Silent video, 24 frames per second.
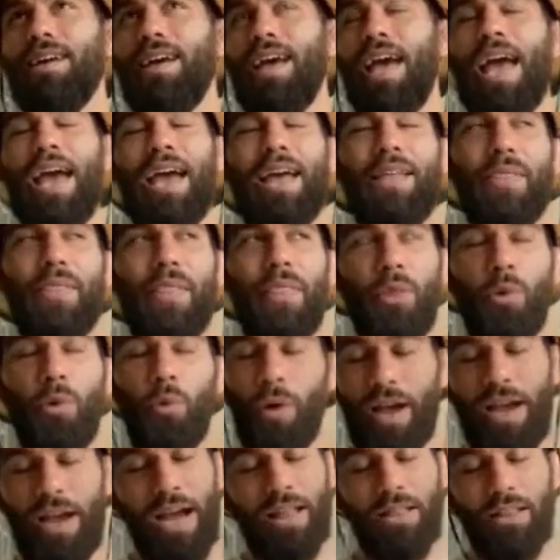And the
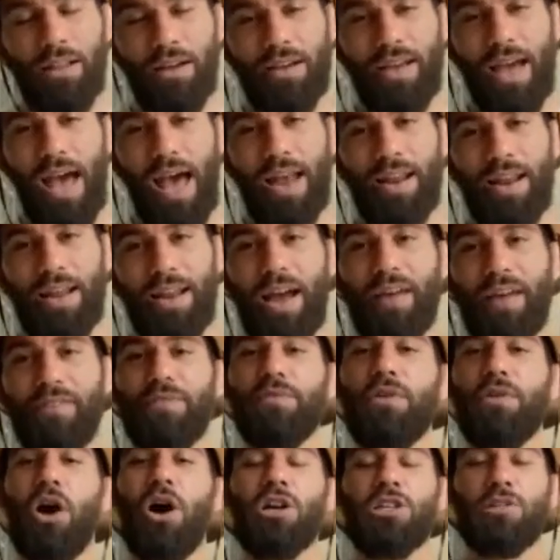way I look at it, and I've
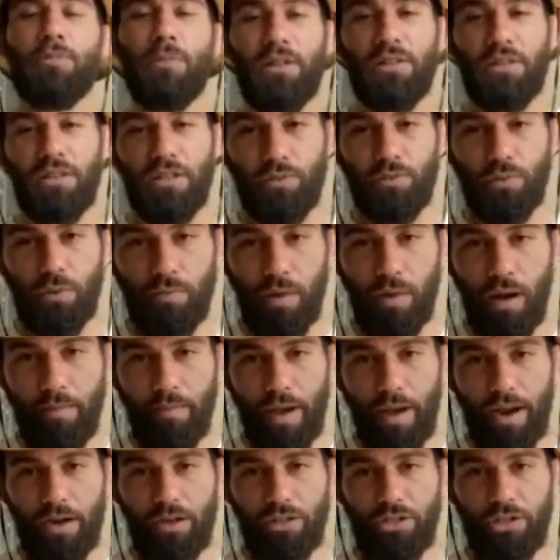talked about this with my
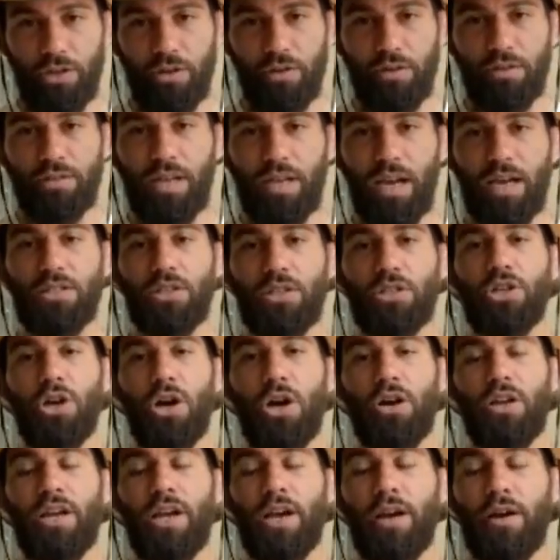manager, Tyson
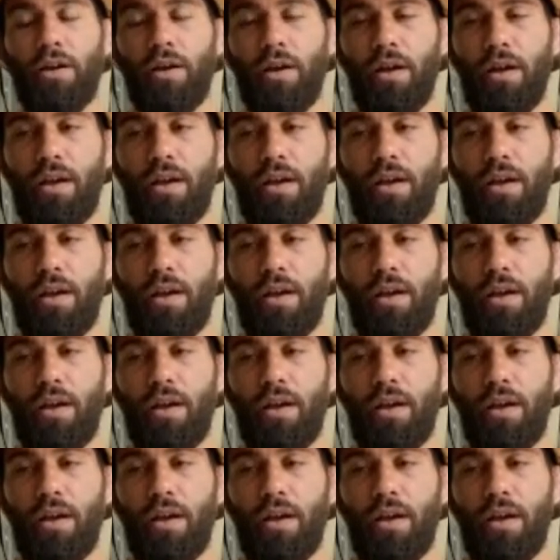Chartier,